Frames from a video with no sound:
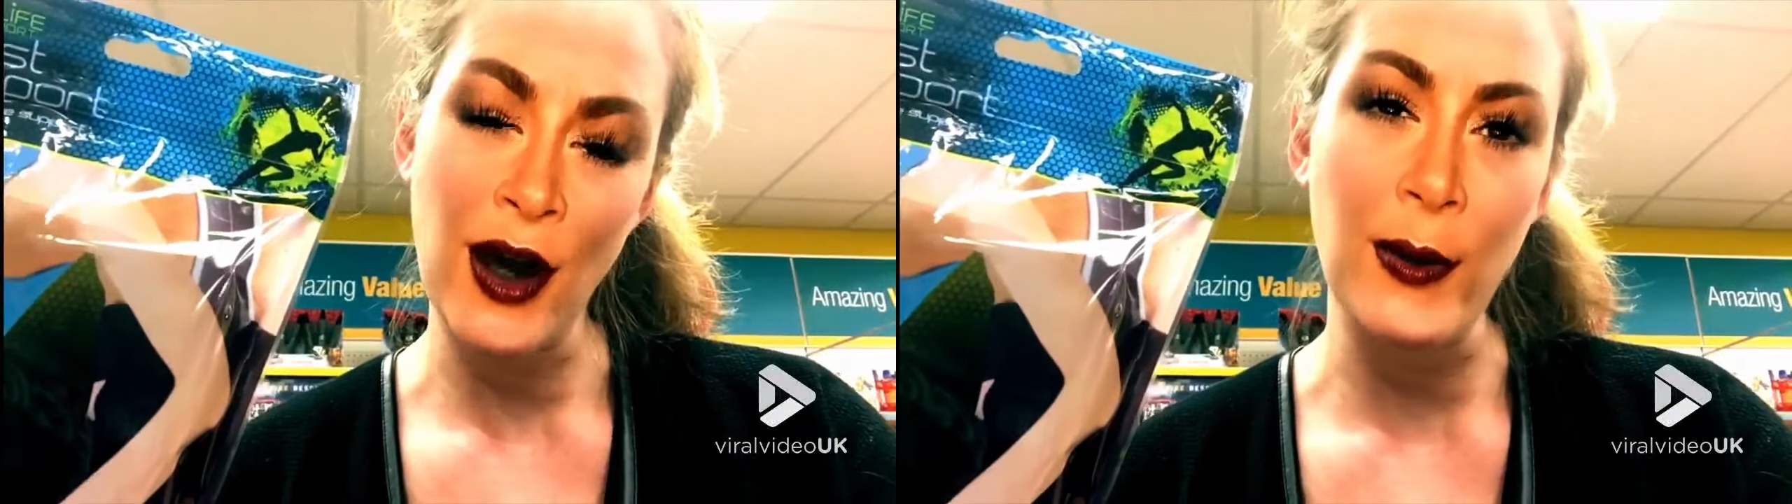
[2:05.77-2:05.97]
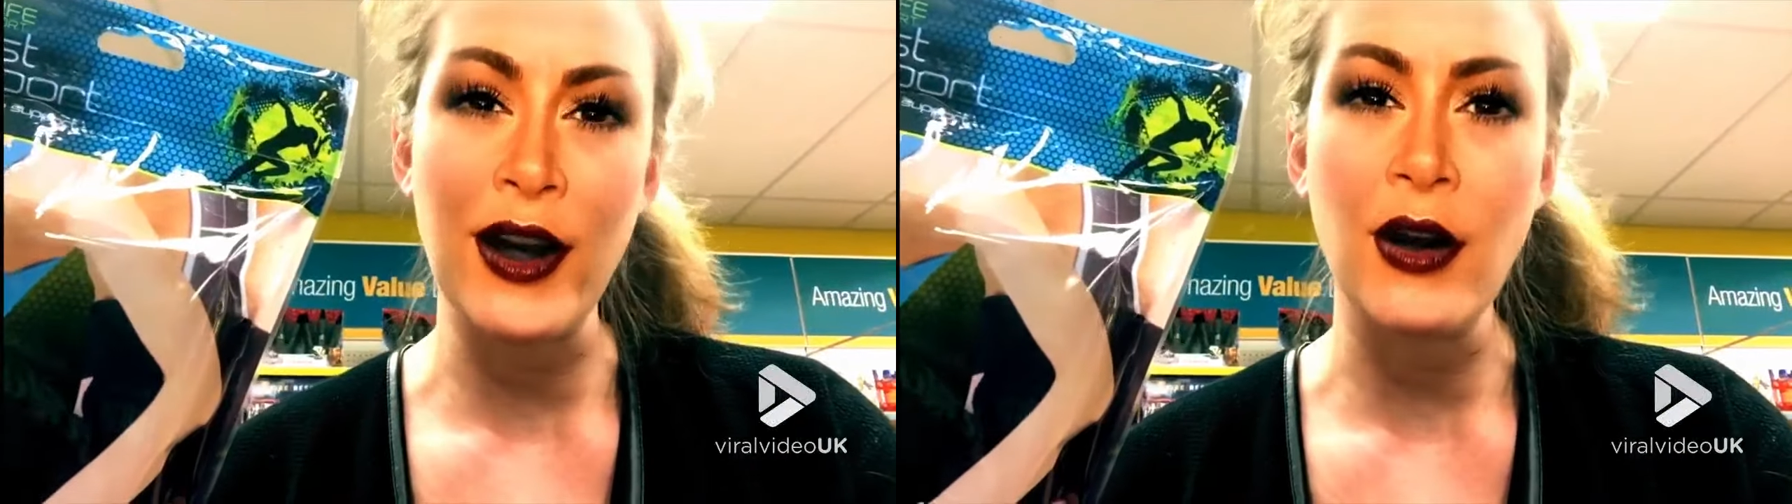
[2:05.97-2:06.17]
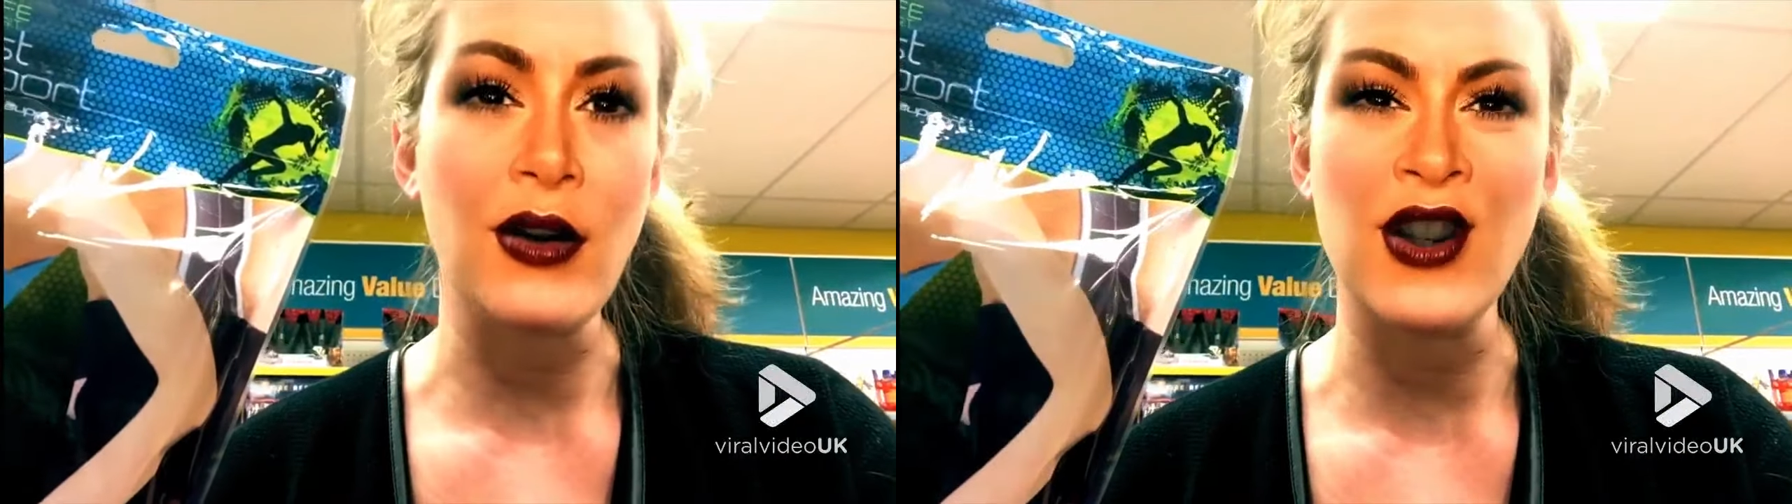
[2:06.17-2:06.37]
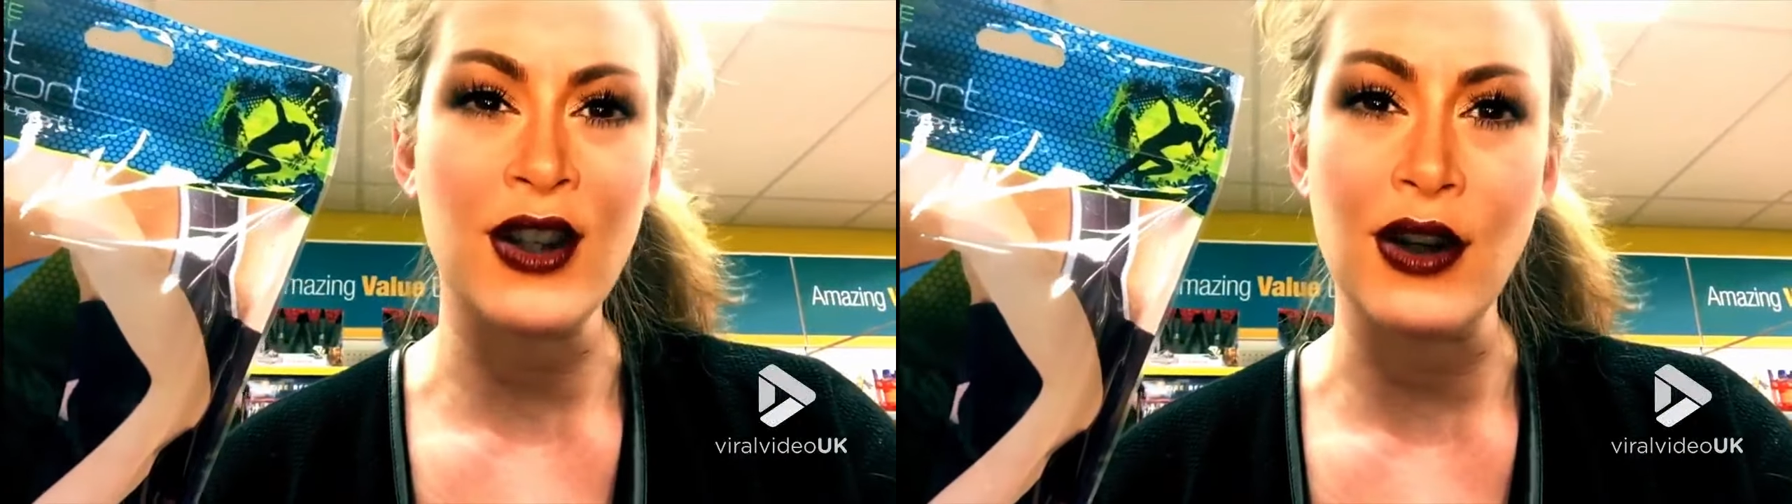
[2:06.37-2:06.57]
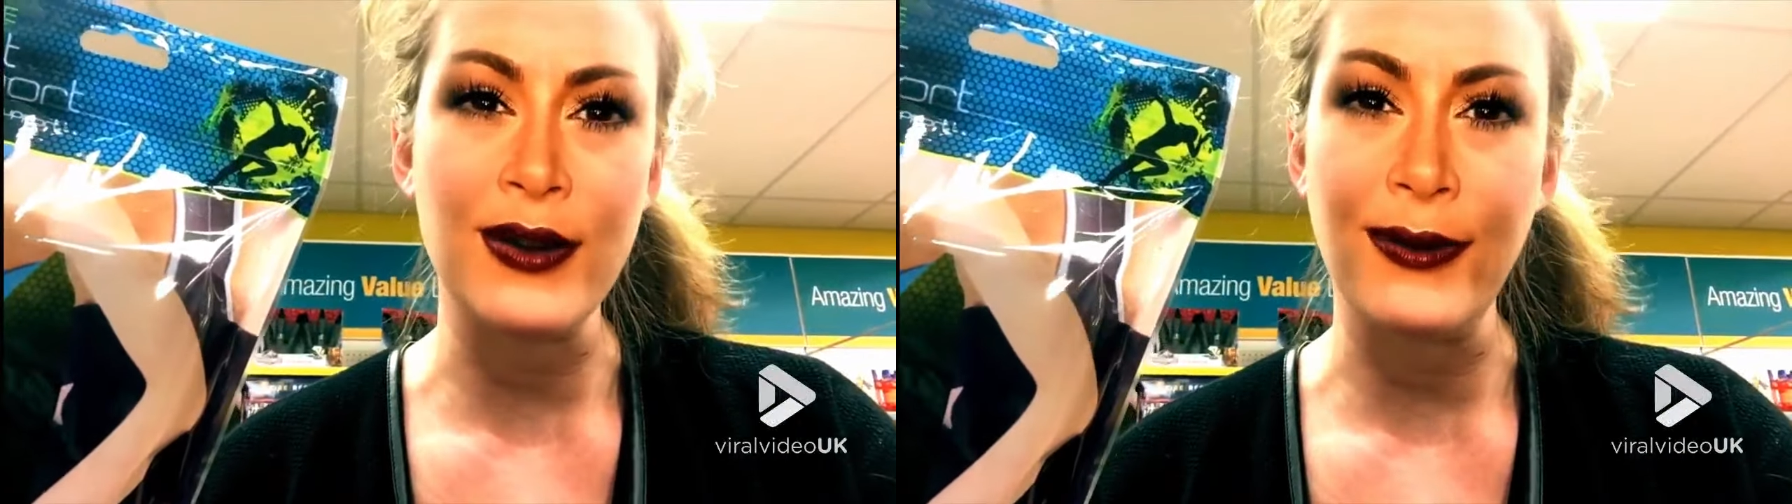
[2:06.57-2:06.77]
Oh wait, no, I
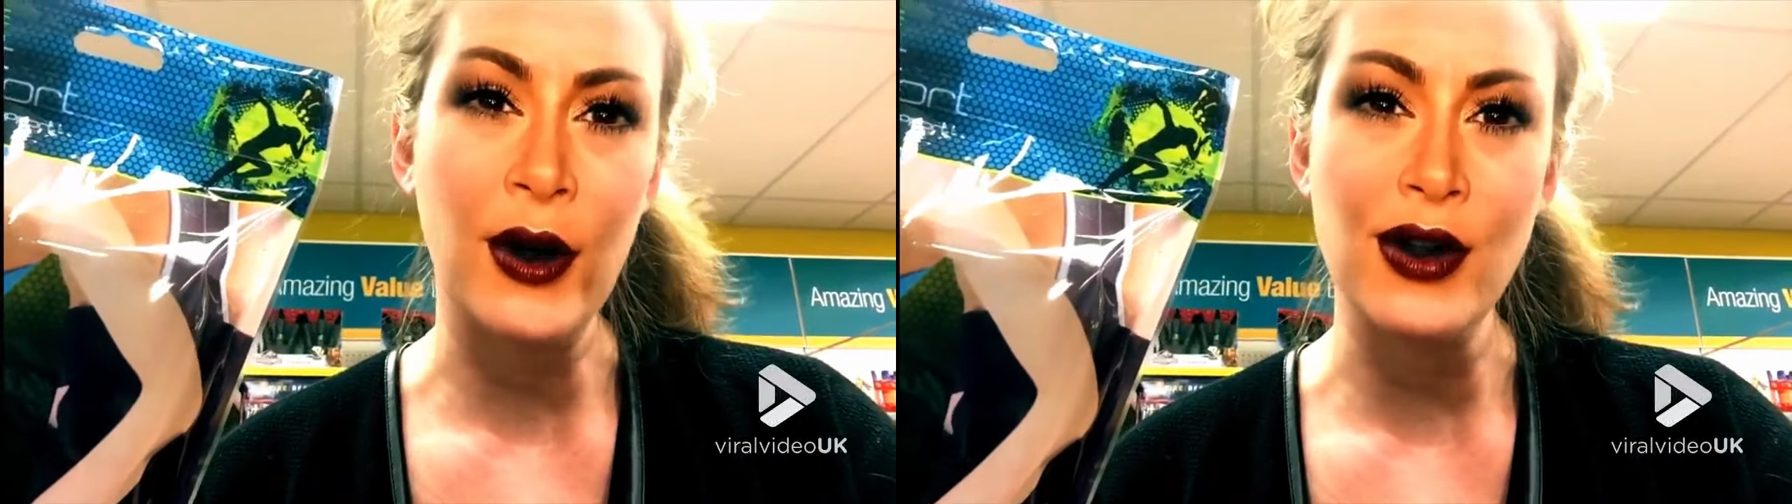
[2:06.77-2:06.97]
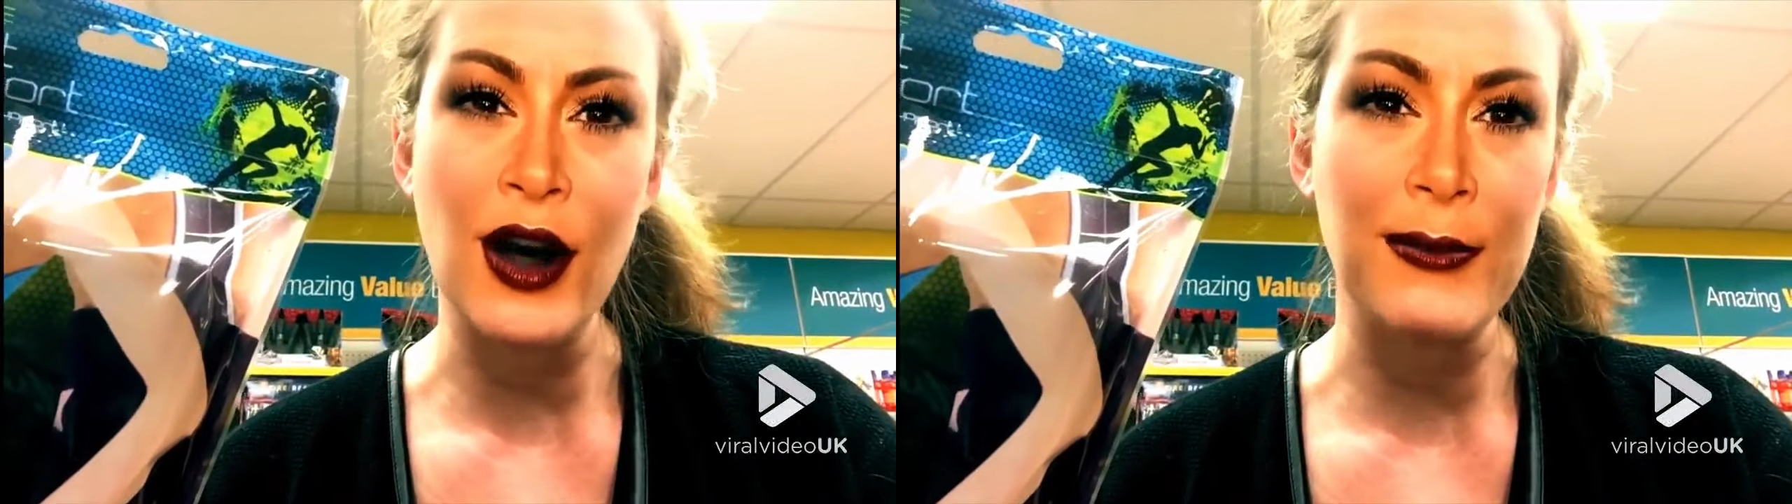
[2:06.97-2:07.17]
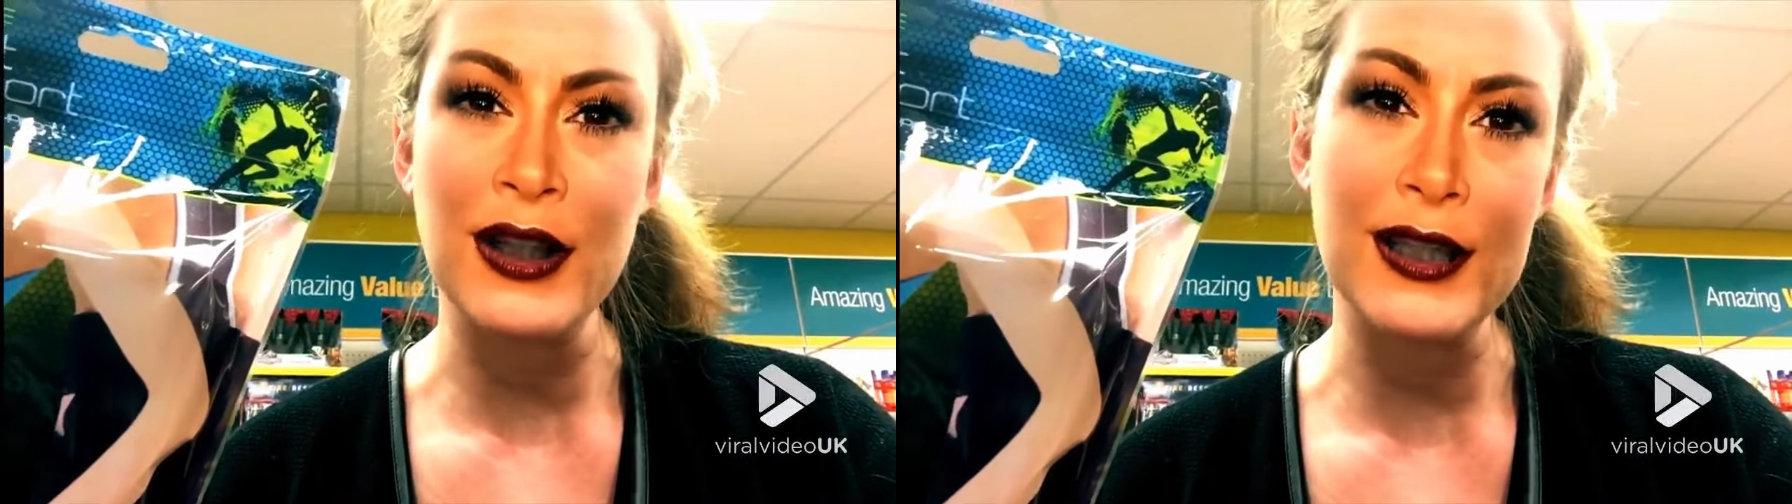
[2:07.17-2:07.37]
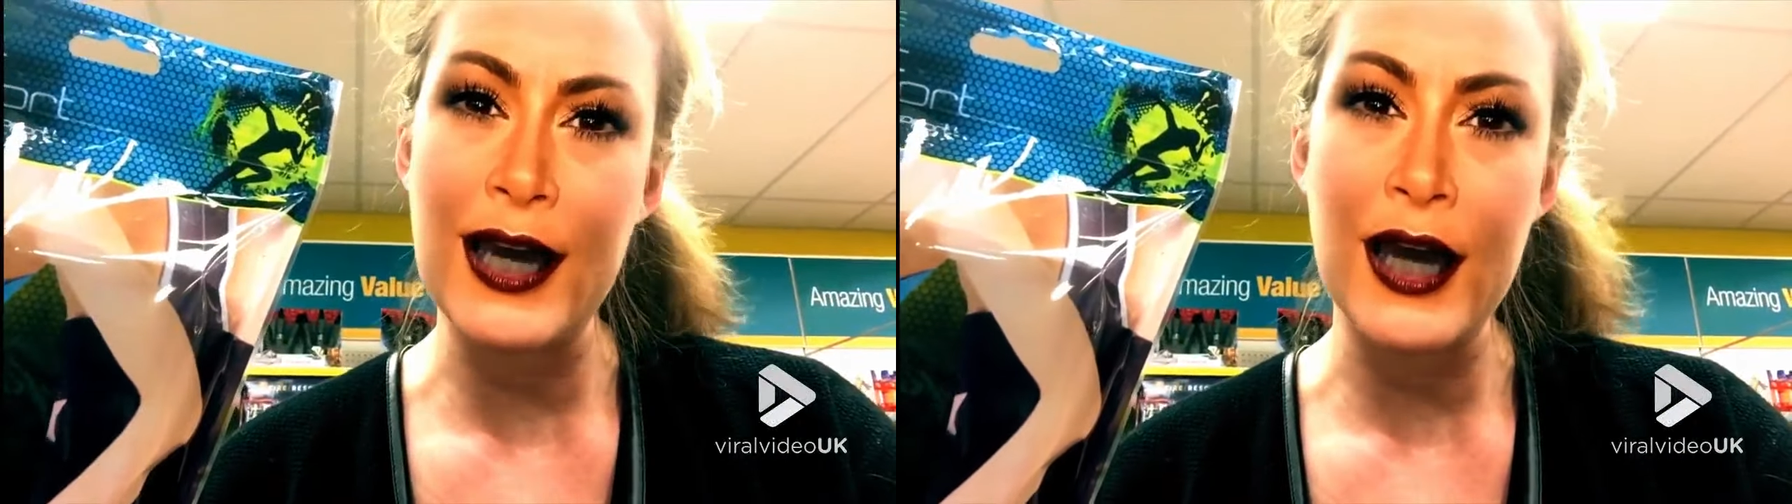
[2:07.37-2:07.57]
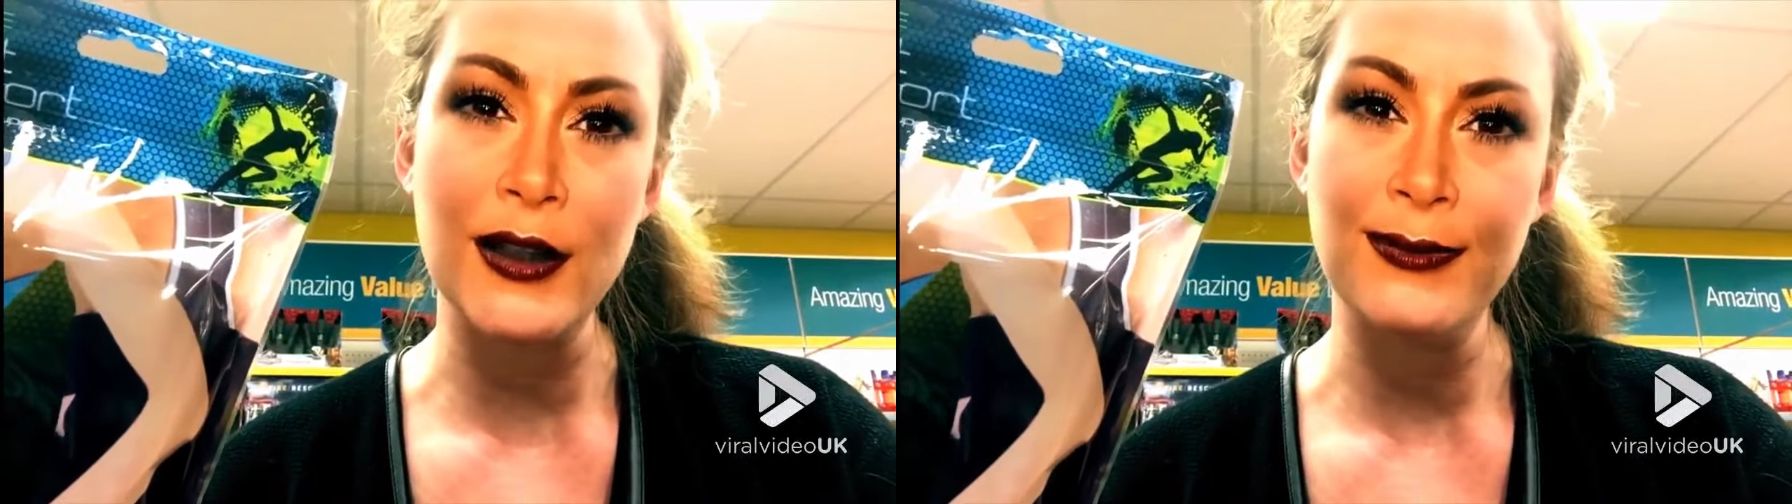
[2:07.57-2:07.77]
just used Photoshop
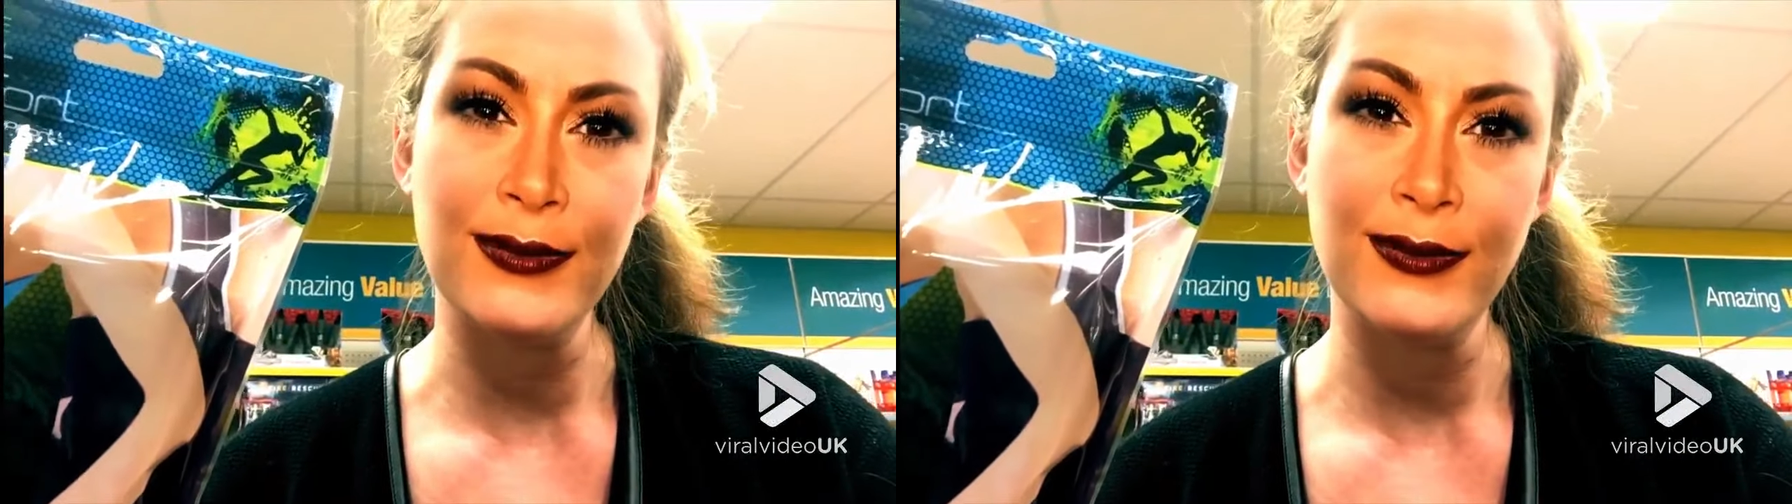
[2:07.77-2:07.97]
instead.